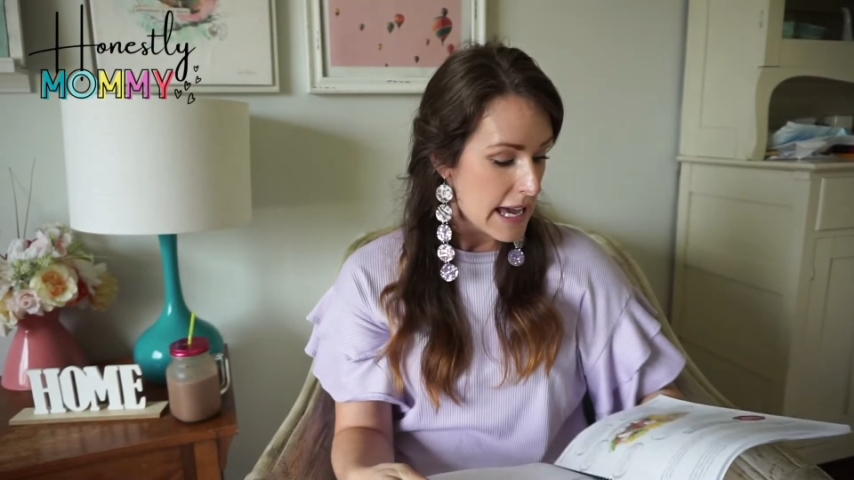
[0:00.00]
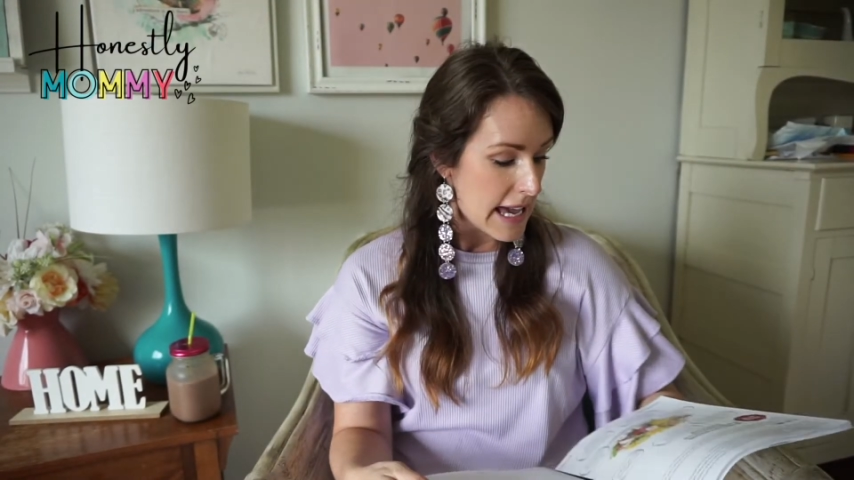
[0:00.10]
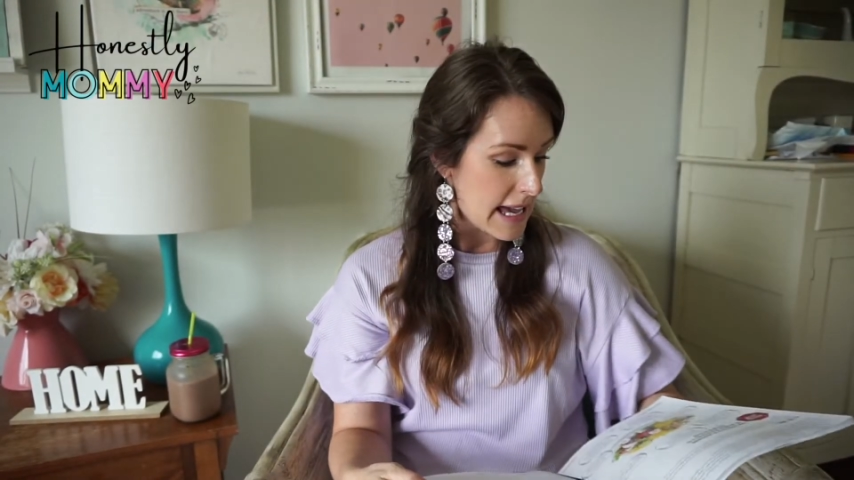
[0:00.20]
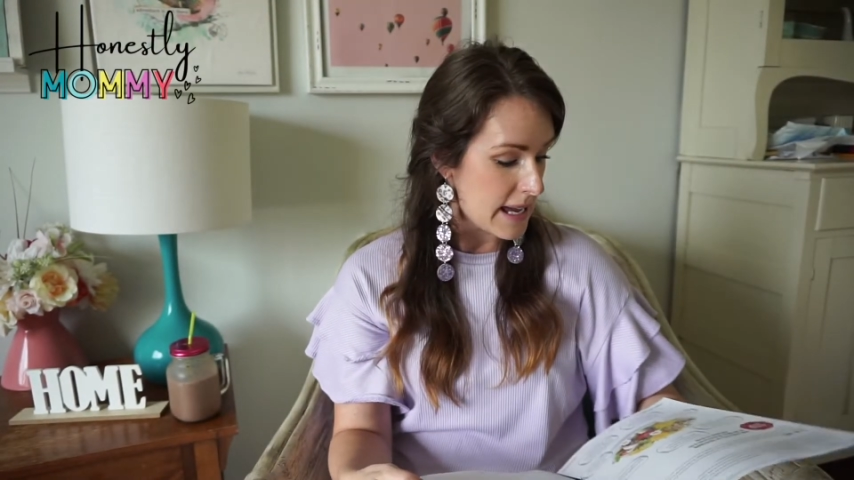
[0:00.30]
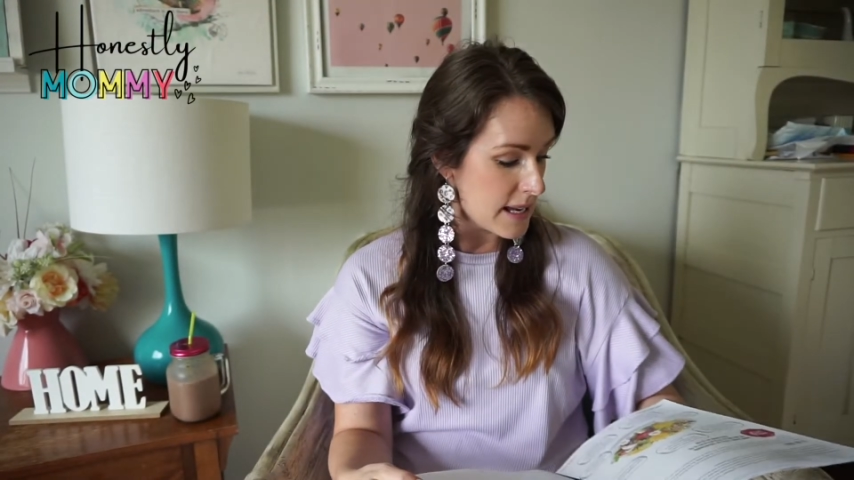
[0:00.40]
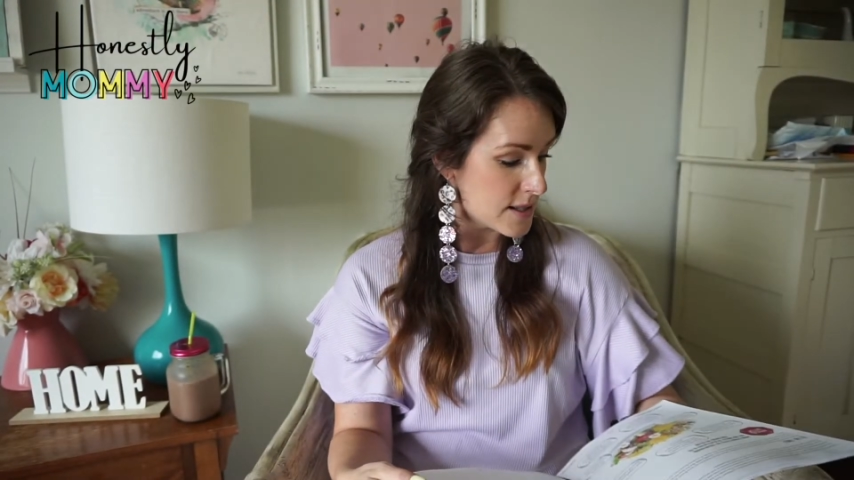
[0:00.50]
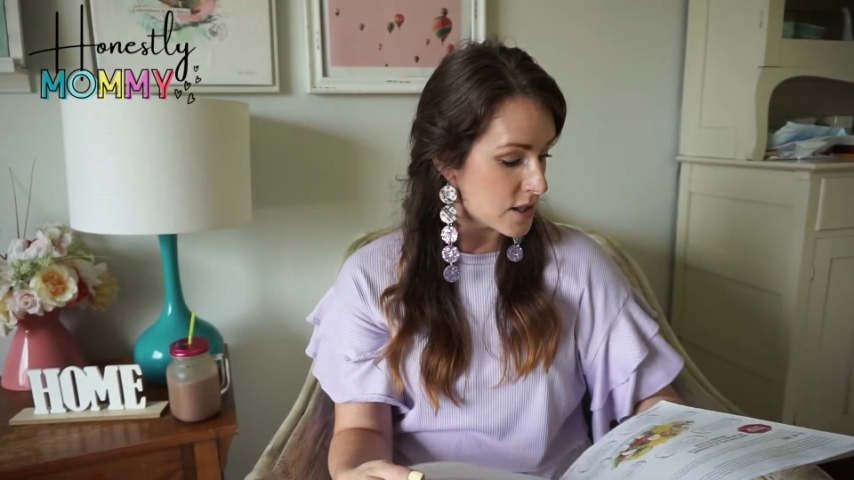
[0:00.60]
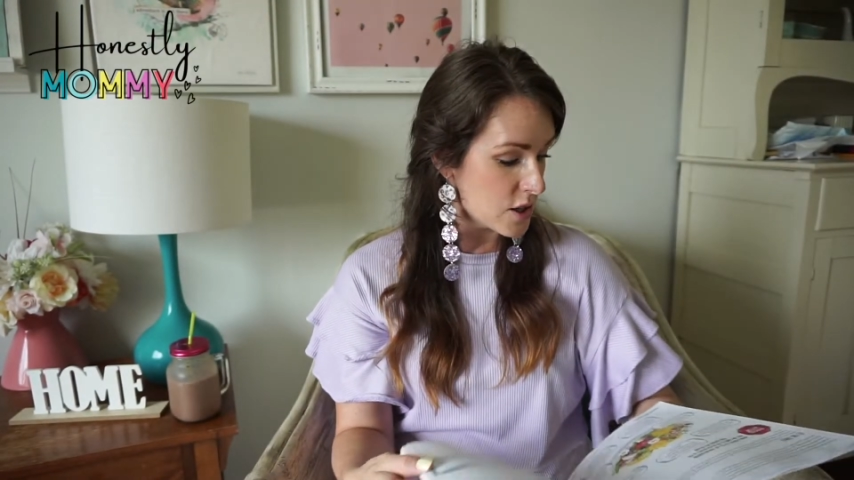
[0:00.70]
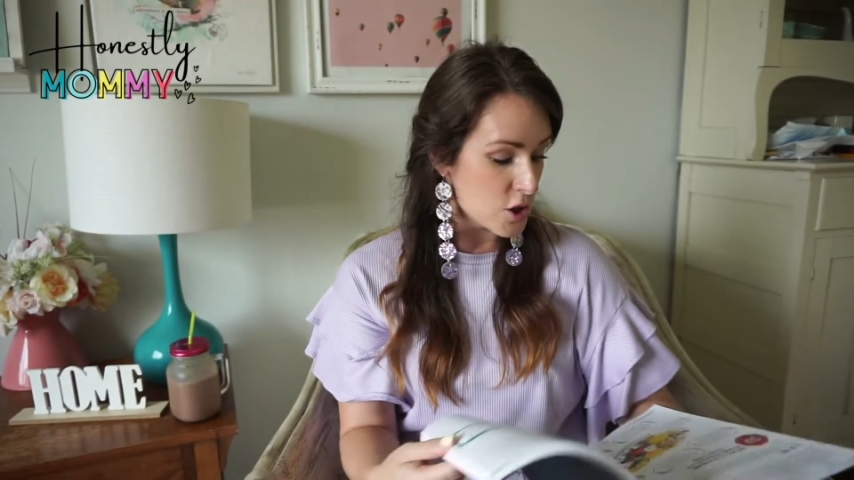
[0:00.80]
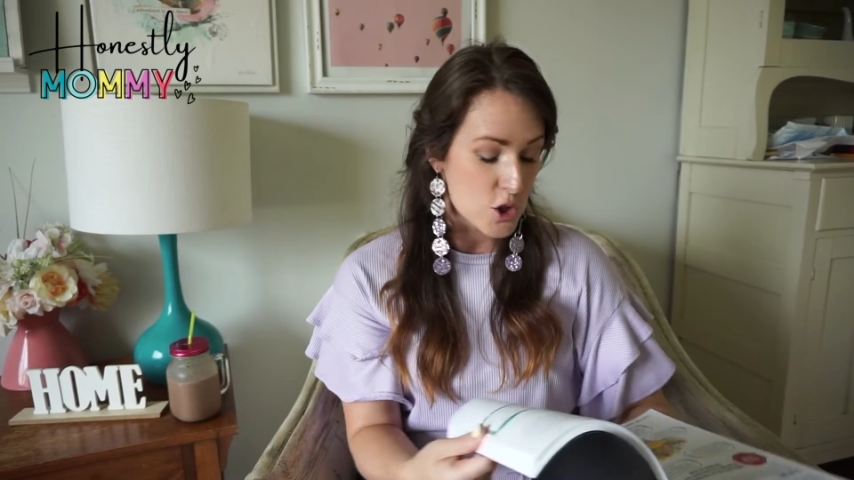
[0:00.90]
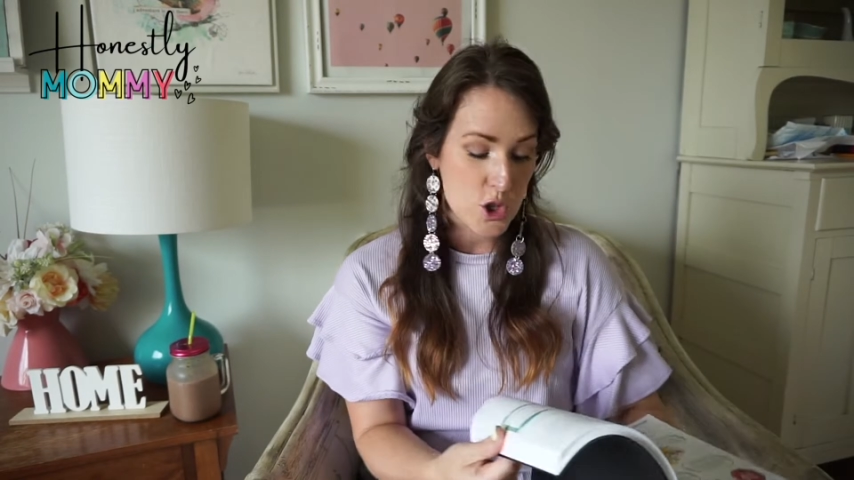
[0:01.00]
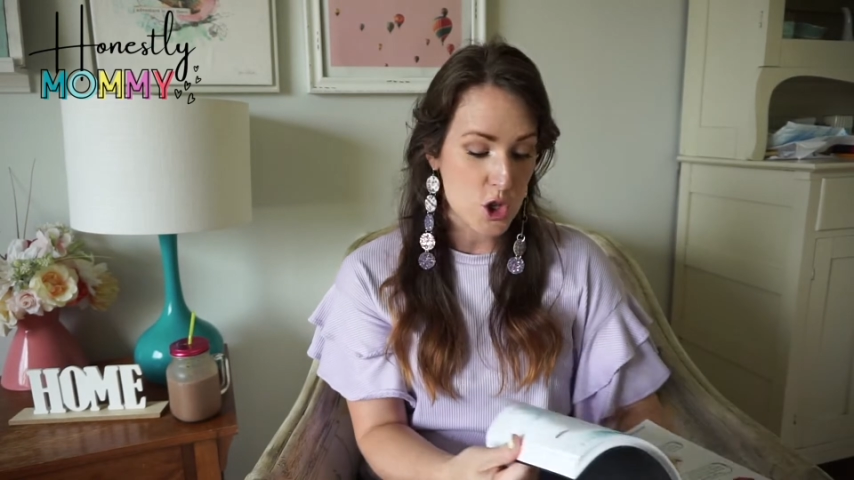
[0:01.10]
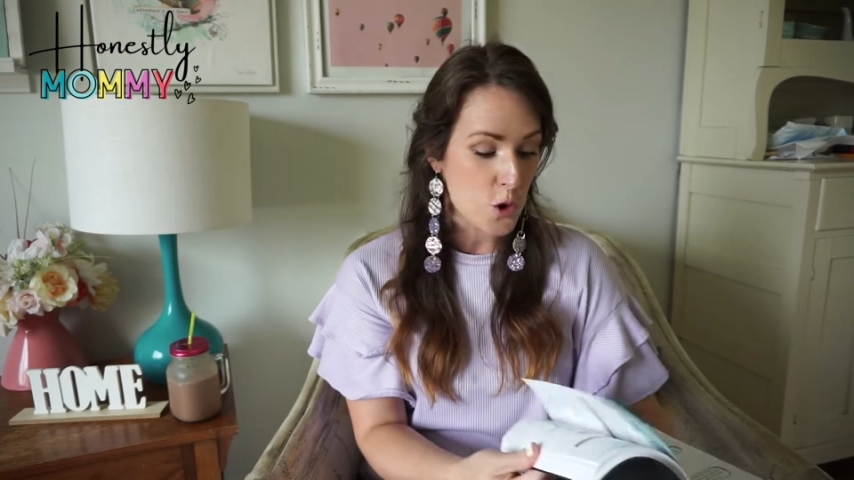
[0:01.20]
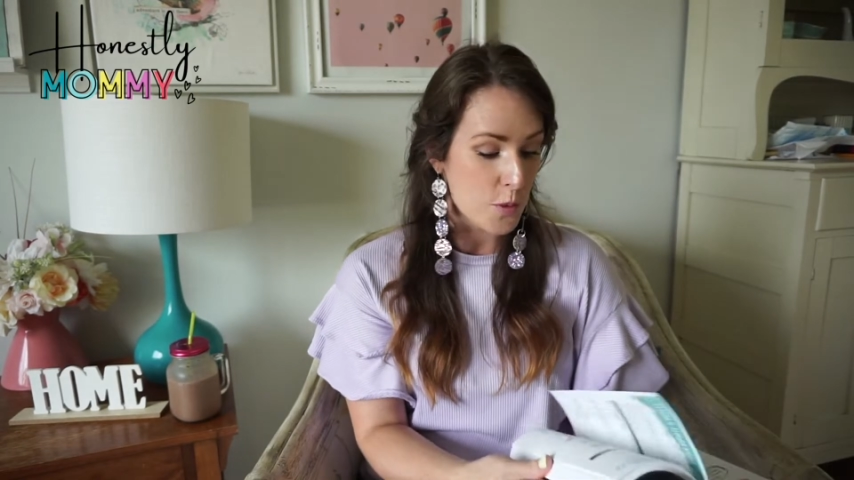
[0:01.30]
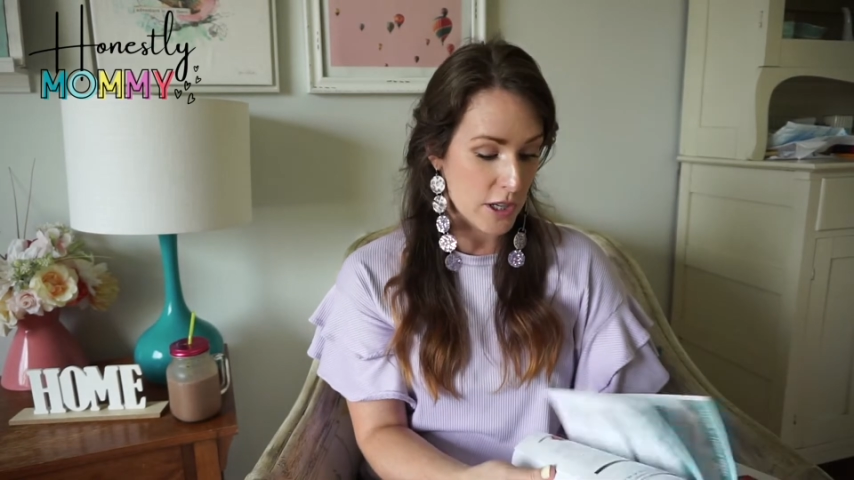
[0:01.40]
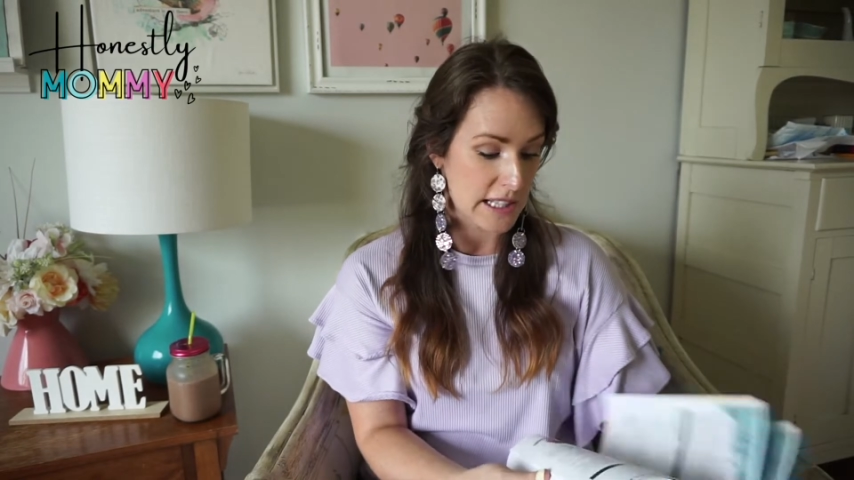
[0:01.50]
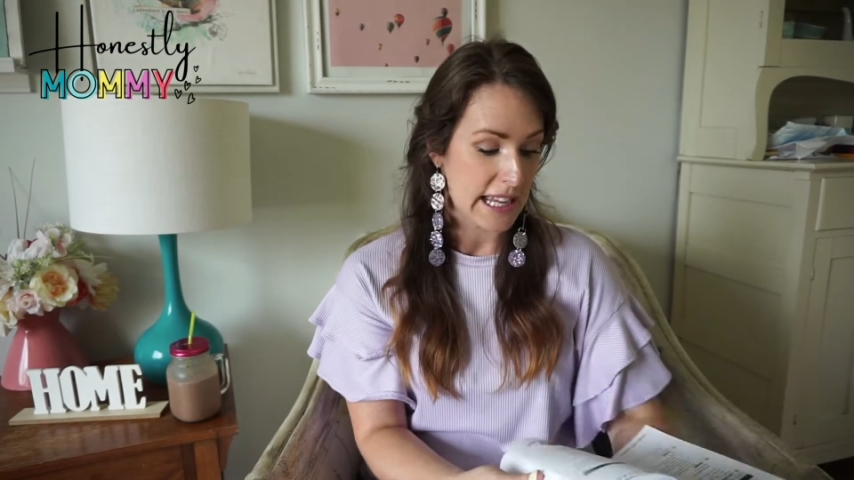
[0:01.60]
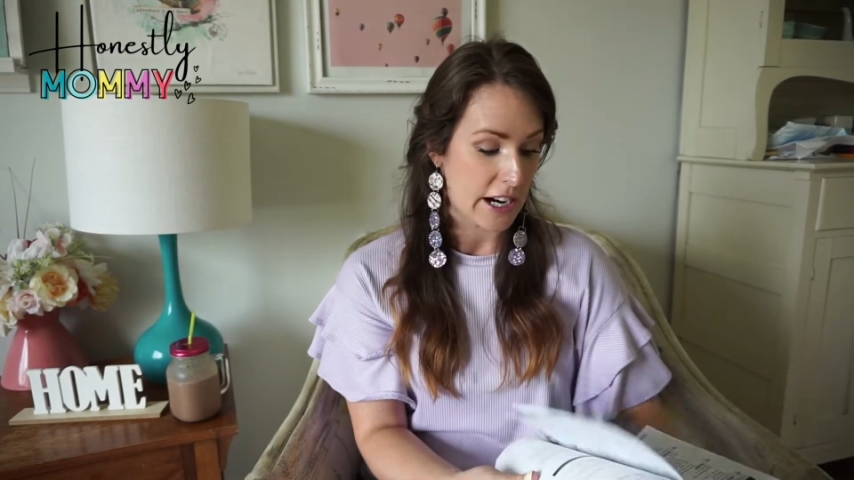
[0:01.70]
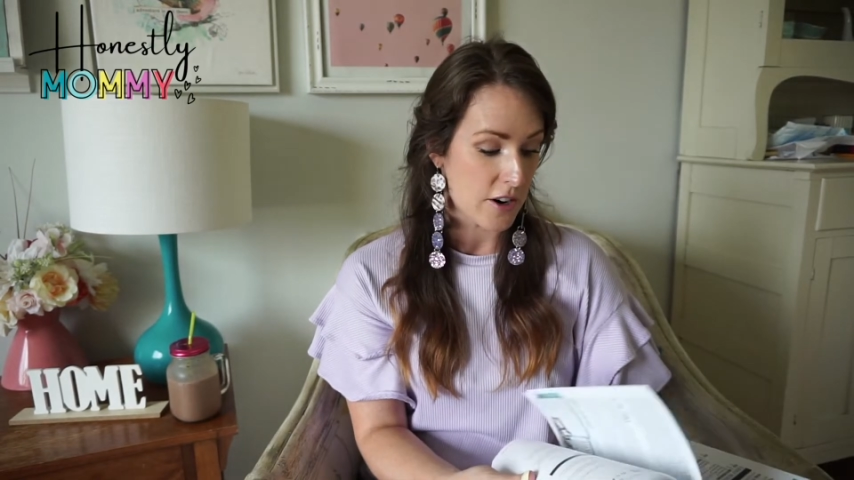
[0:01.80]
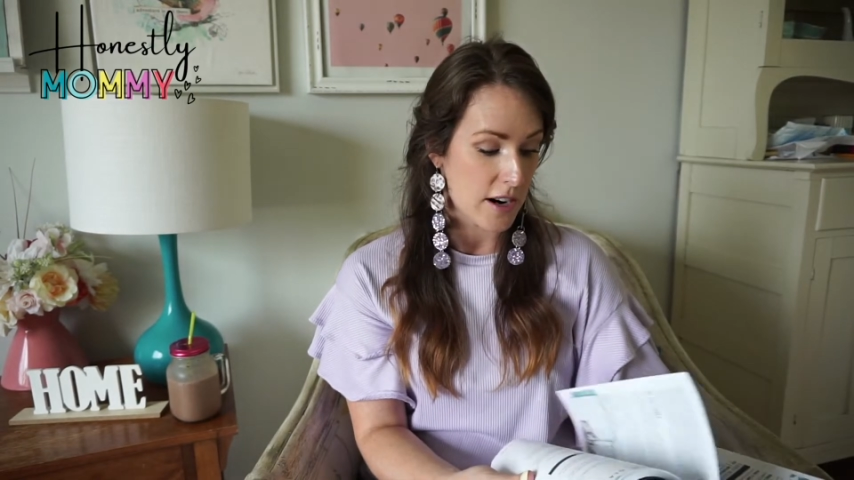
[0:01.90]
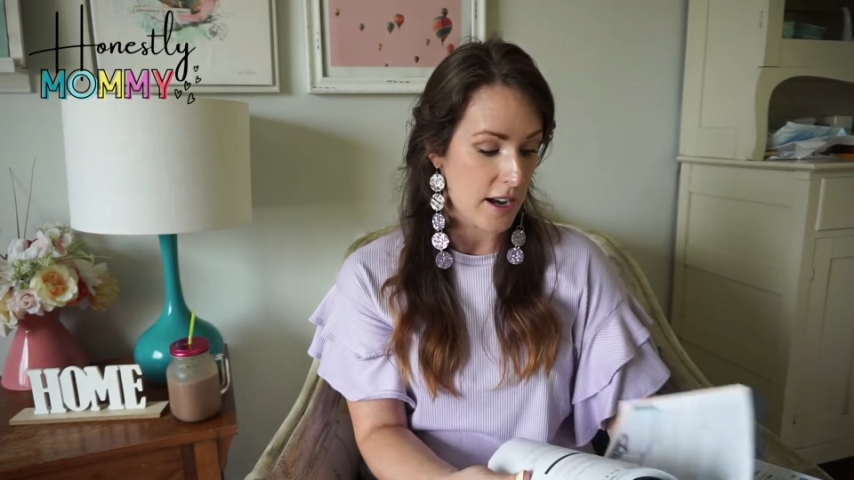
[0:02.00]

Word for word: is super clear.